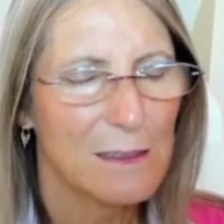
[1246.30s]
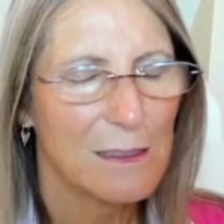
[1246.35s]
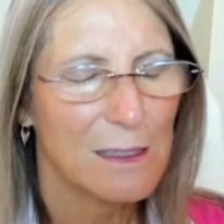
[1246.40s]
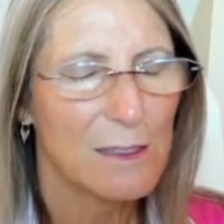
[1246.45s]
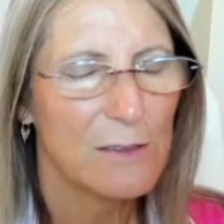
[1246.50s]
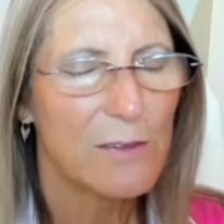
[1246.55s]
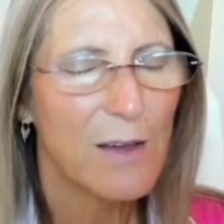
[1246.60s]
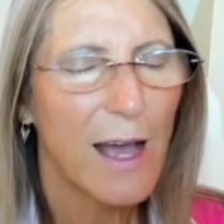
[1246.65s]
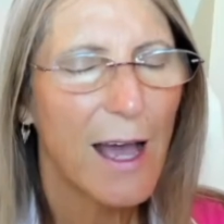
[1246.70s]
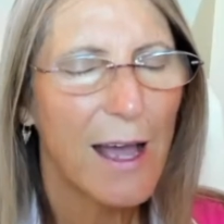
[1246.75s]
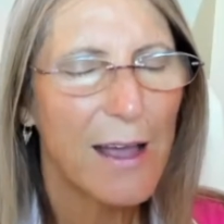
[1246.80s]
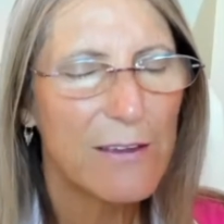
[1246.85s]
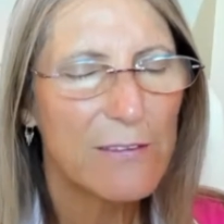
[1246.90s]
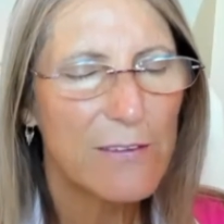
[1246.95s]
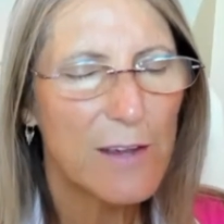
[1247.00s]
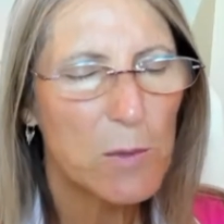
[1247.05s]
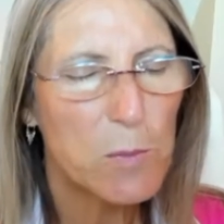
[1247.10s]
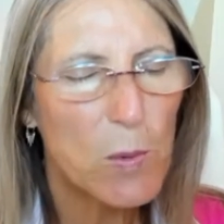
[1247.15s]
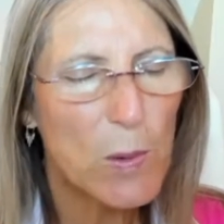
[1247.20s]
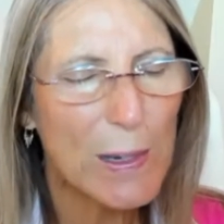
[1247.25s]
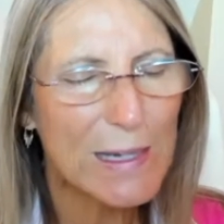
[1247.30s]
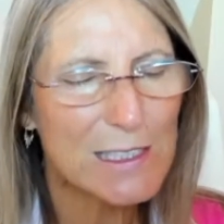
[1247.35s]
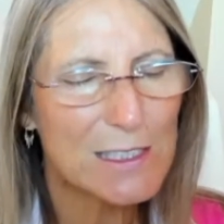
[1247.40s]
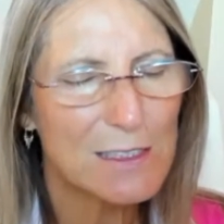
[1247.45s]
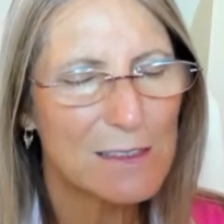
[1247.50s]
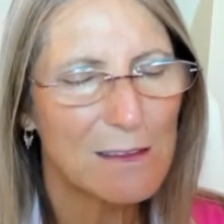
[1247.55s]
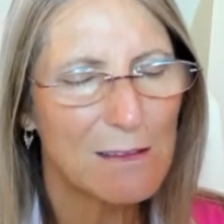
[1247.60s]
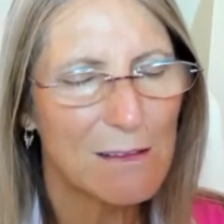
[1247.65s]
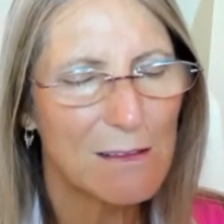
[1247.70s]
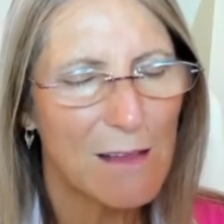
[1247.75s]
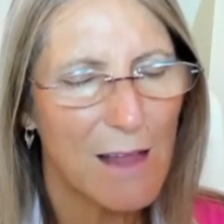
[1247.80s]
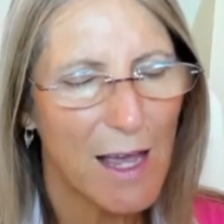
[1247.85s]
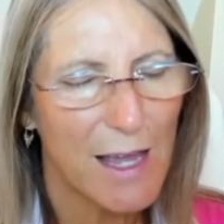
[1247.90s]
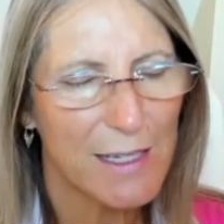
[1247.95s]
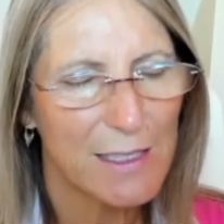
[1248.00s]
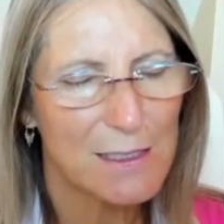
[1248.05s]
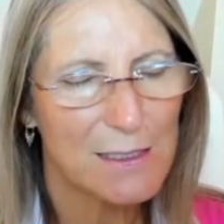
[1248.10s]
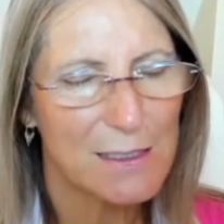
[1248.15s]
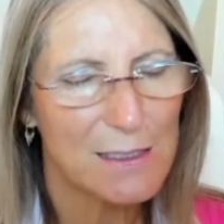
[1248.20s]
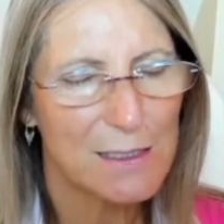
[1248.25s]
of high vibrational
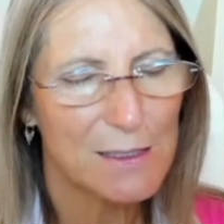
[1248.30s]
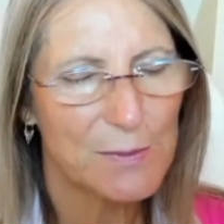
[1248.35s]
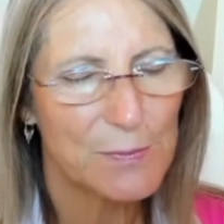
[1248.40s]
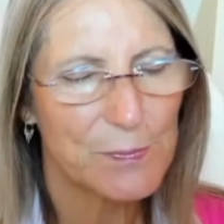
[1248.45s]
light.